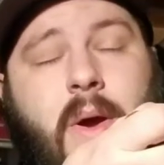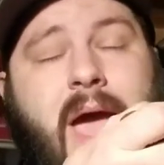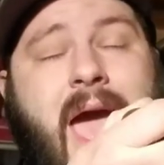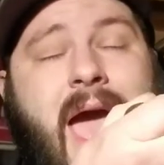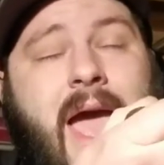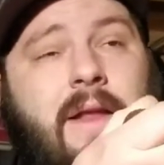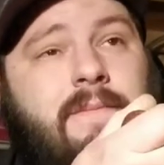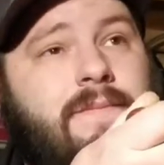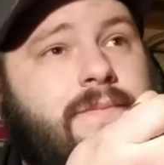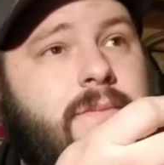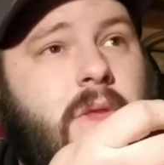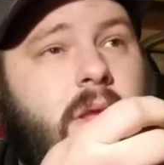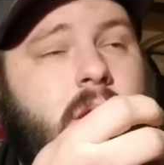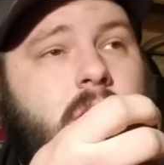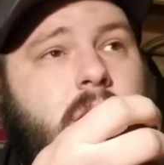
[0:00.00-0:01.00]
at
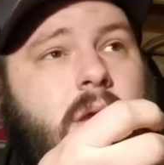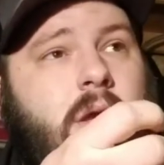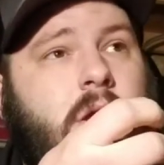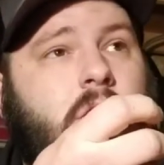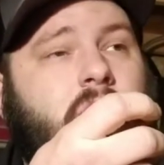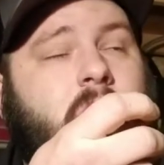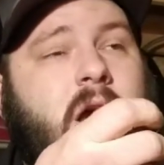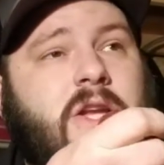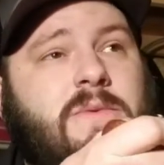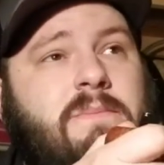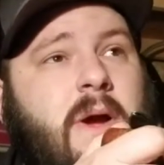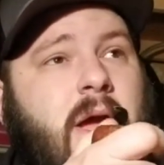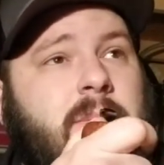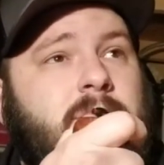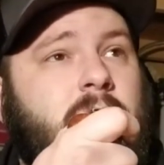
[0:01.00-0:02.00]
Garage
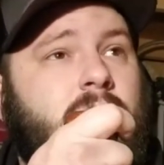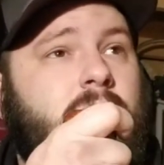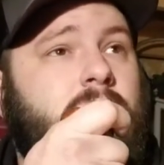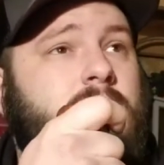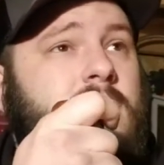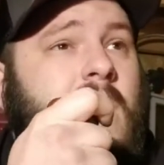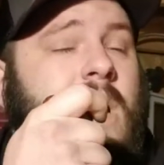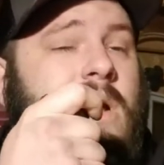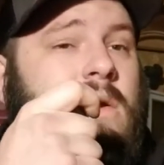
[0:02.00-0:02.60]
Pipe Tools,